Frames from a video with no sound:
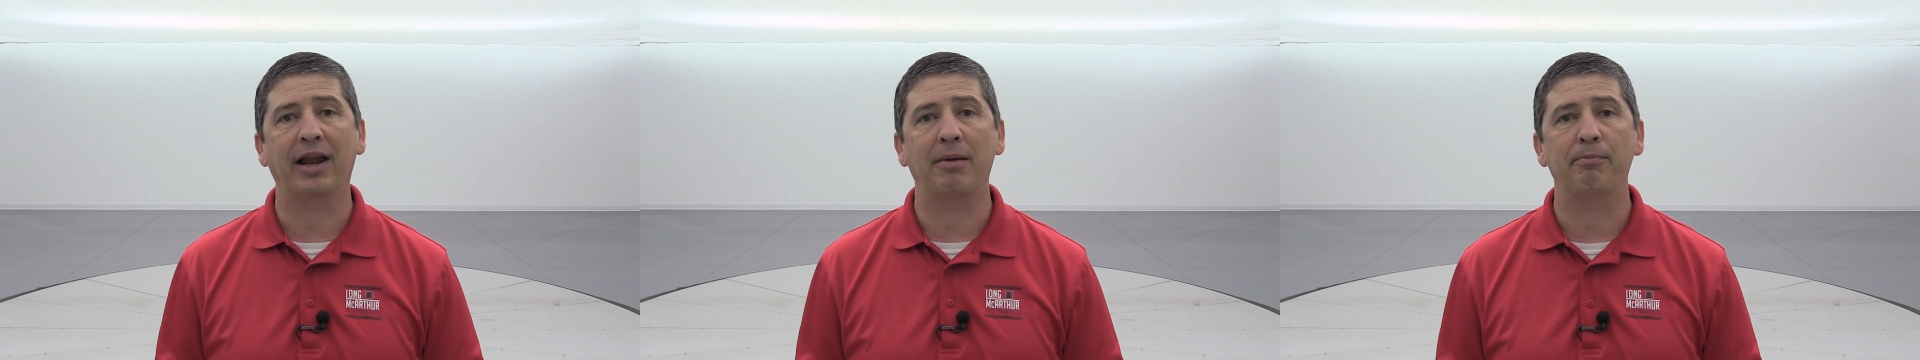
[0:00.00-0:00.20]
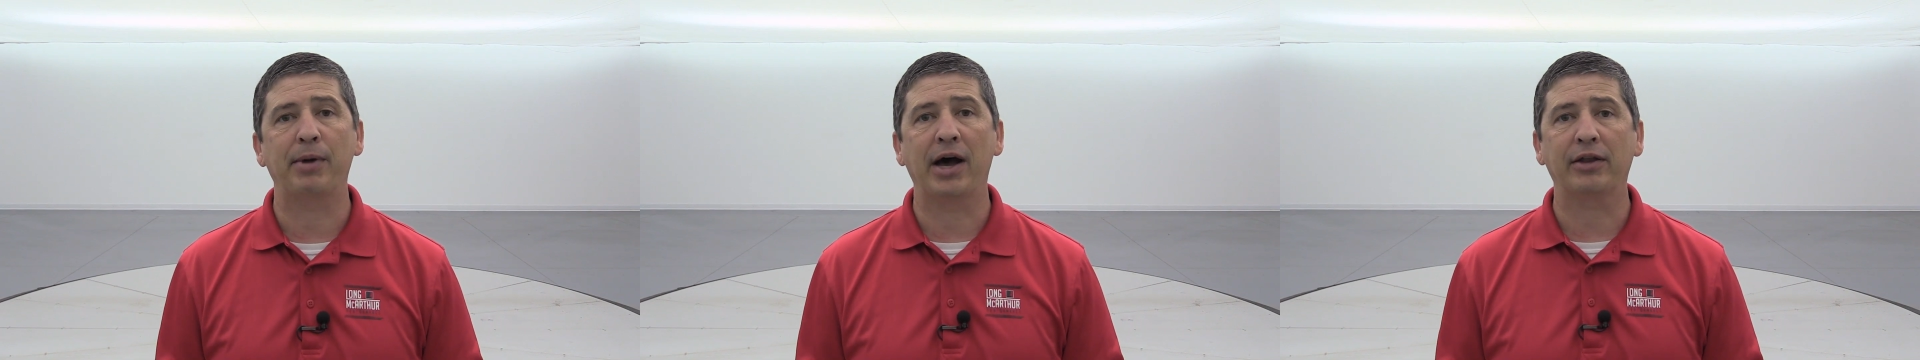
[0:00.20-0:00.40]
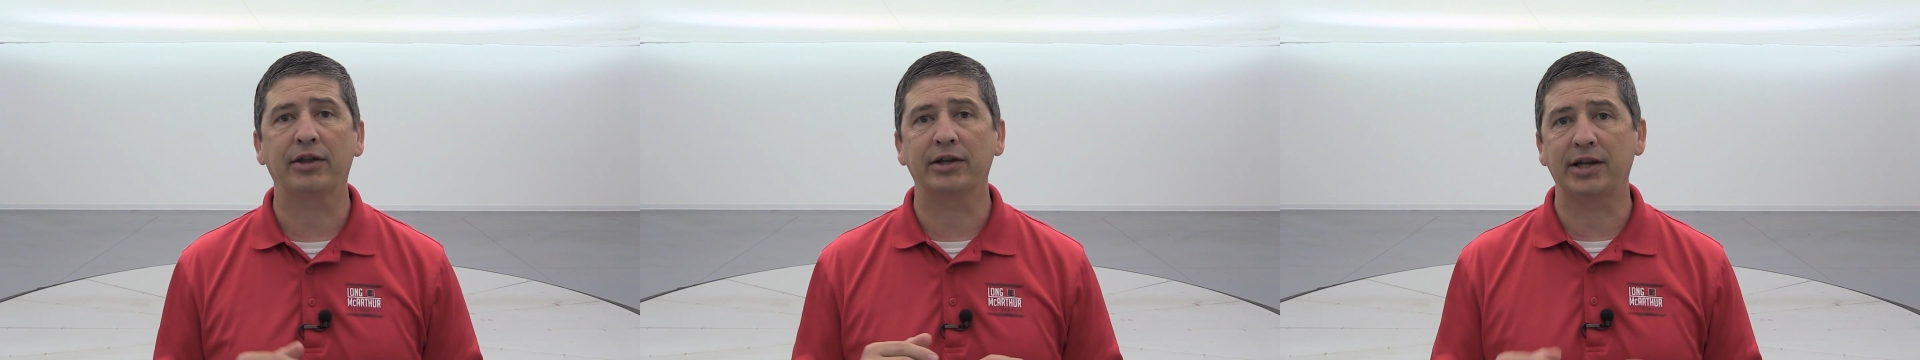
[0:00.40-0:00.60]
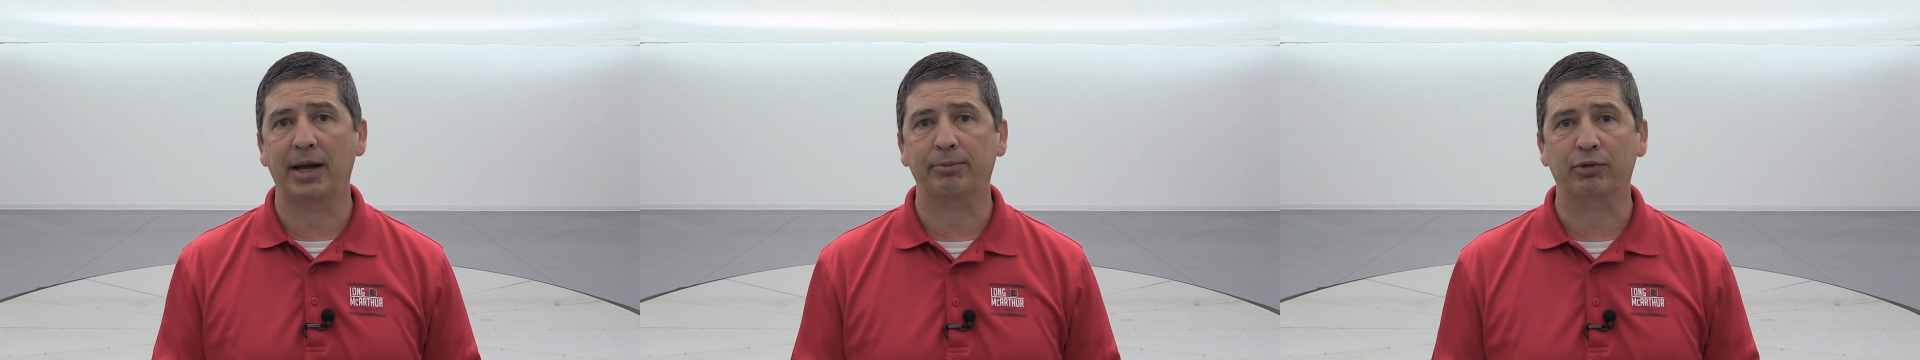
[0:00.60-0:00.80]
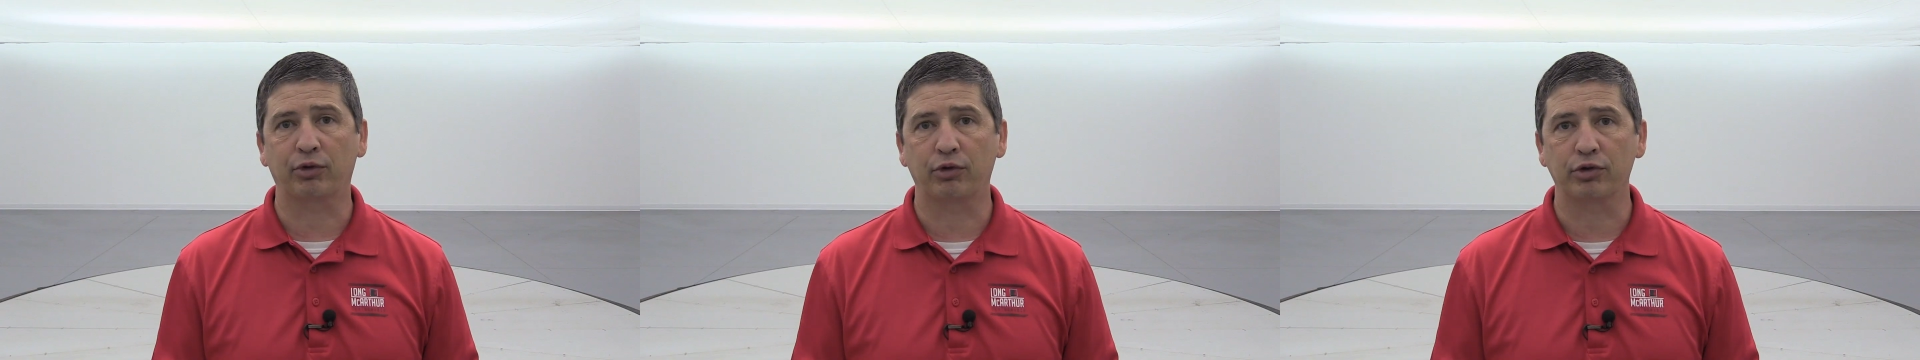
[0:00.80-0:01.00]
about the
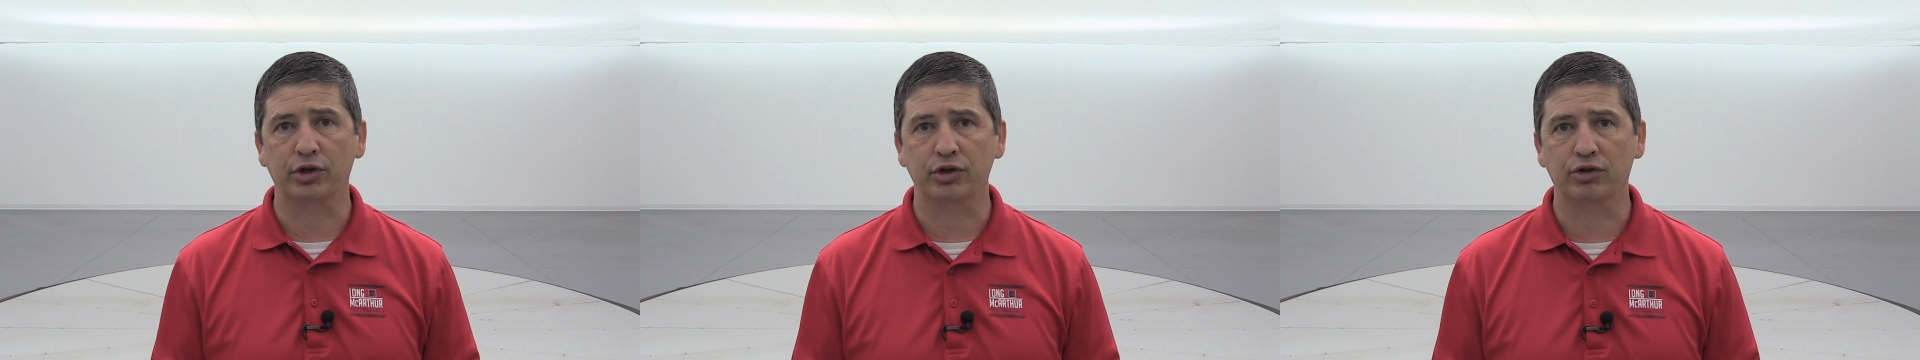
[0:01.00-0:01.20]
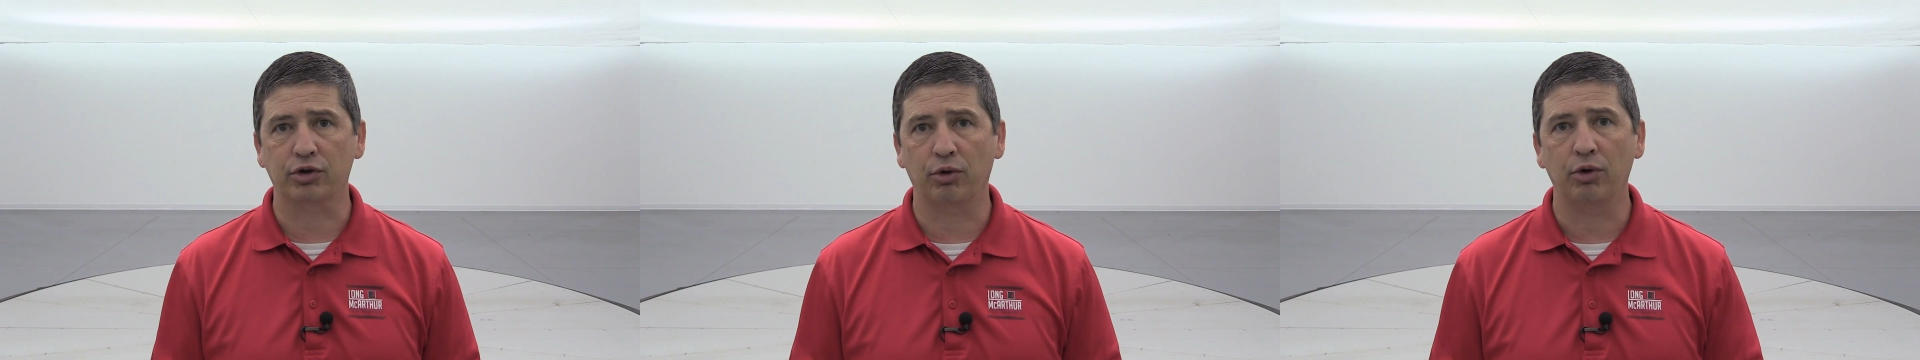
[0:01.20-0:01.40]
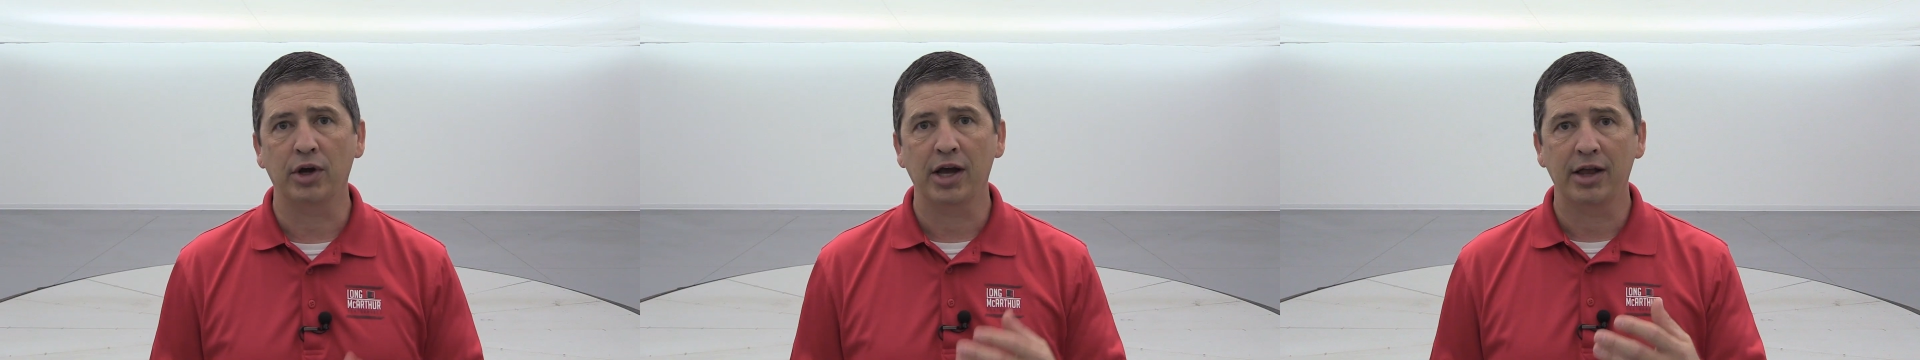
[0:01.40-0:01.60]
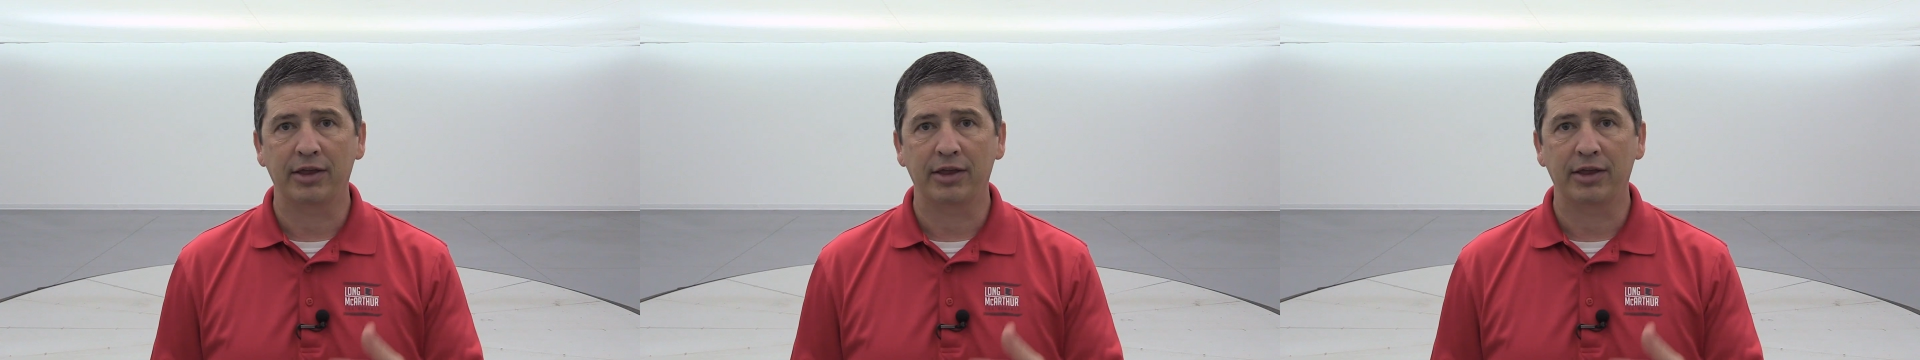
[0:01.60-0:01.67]
adaptive cruise control